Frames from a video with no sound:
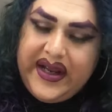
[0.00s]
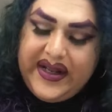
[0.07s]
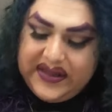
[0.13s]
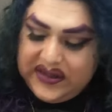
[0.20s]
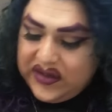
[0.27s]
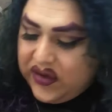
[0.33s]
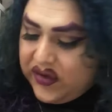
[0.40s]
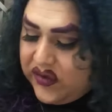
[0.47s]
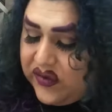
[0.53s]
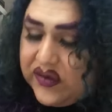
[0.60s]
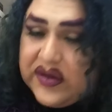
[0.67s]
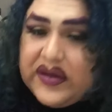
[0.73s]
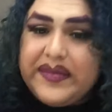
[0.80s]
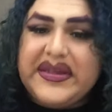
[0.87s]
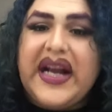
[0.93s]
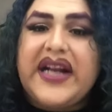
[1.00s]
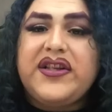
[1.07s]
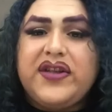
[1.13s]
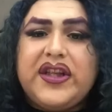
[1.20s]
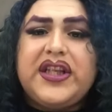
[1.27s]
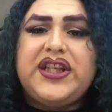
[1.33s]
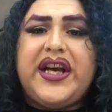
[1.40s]
and so i'm tied
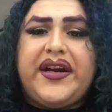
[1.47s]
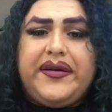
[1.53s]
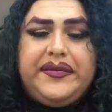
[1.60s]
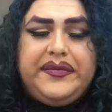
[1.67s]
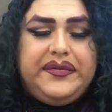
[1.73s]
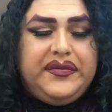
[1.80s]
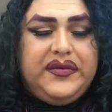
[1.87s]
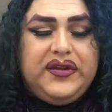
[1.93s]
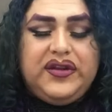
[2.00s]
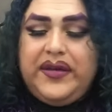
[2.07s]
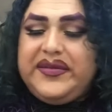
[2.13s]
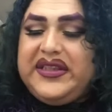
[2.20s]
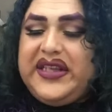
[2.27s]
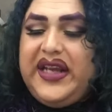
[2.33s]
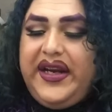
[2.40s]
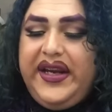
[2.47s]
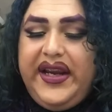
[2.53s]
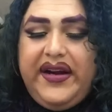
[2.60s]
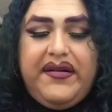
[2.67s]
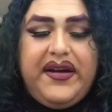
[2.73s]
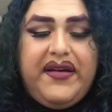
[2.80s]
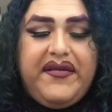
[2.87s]
to the chair so I'm stuck
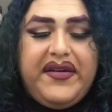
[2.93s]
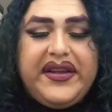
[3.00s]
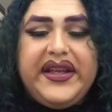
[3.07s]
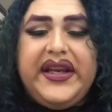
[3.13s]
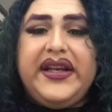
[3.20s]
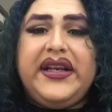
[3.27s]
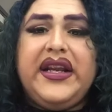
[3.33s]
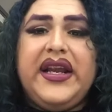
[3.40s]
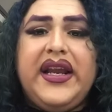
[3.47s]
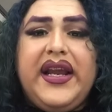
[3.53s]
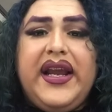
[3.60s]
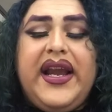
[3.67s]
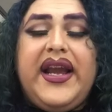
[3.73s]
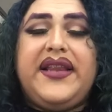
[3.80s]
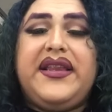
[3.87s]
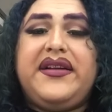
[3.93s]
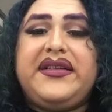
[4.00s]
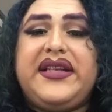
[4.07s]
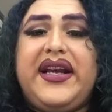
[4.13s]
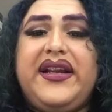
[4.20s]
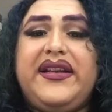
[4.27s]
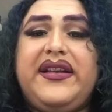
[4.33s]
here and everything, and they're
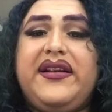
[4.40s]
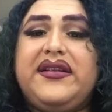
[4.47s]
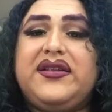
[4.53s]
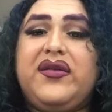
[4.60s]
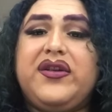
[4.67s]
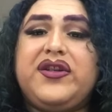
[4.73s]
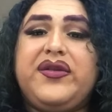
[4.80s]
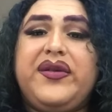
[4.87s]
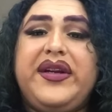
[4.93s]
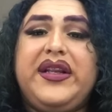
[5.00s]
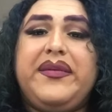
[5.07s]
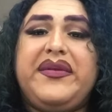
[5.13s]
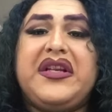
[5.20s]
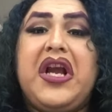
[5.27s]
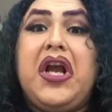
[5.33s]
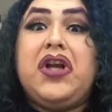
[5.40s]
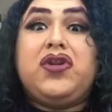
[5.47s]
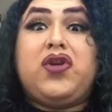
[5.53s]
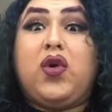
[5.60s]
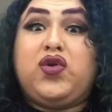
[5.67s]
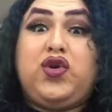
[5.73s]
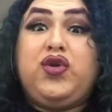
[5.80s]
they're torturing the person.
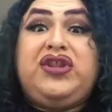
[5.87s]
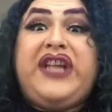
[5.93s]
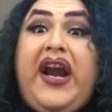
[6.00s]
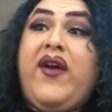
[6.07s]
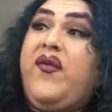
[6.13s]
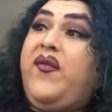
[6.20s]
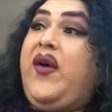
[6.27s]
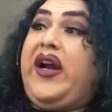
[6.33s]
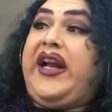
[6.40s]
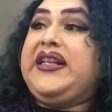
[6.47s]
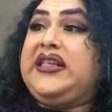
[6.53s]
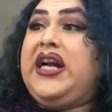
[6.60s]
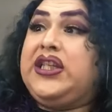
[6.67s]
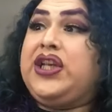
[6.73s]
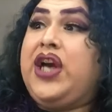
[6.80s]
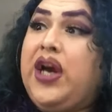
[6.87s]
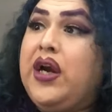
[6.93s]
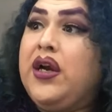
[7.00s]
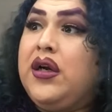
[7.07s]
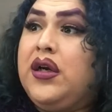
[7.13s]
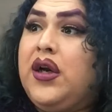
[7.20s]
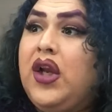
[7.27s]
Don't you dare fucking touch her!
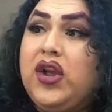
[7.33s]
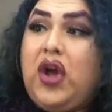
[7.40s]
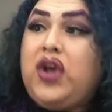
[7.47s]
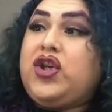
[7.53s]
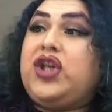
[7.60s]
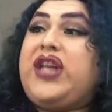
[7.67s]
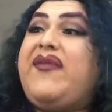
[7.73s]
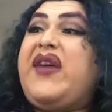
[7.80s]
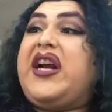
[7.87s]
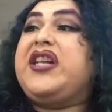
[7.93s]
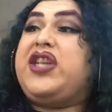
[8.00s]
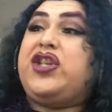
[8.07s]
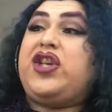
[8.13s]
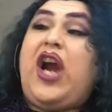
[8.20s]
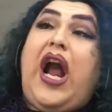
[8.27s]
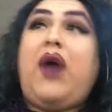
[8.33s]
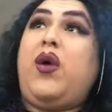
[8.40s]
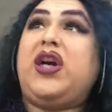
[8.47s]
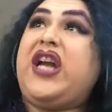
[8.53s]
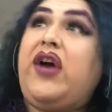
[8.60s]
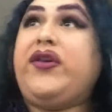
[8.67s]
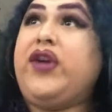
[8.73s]
Don't you dare fucking touch her! I
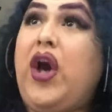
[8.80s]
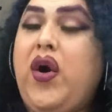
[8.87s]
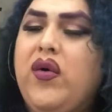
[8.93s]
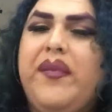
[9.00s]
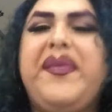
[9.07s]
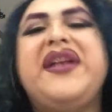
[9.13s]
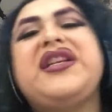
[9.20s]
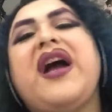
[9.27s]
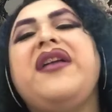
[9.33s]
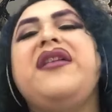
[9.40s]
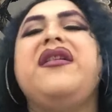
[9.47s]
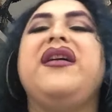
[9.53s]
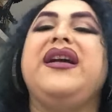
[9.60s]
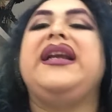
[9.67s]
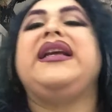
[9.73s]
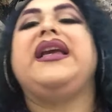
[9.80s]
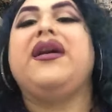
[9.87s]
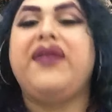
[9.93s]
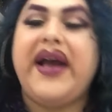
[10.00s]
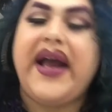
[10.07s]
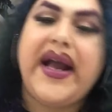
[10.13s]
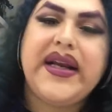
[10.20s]
will kill you! Bitch, how you gonna
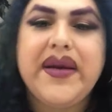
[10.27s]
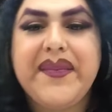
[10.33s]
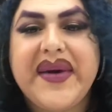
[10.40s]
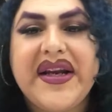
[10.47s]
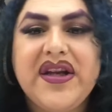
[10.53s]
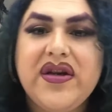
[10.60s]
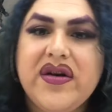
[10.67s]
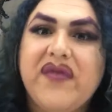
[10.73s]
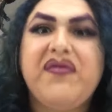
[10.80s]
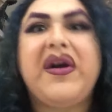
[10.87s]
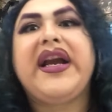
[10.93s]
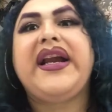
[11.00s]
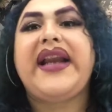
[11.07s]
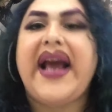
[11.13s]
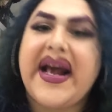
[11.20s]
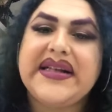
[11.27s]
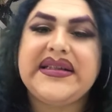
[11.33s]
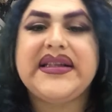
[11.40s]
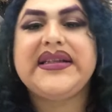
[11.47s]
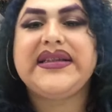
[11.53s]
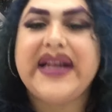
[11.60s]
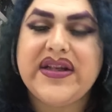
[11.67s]
kill anybody? Your fucking ass
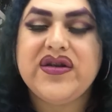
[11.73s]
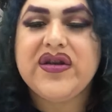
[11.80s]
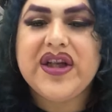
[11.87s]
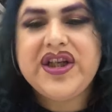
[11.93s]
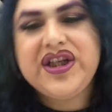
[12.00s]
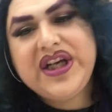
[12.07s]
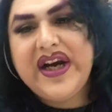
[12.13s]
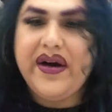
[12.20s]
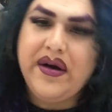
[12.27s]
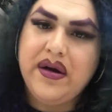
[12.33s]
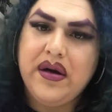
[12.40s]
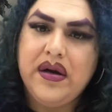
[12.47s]
is tied to the chair.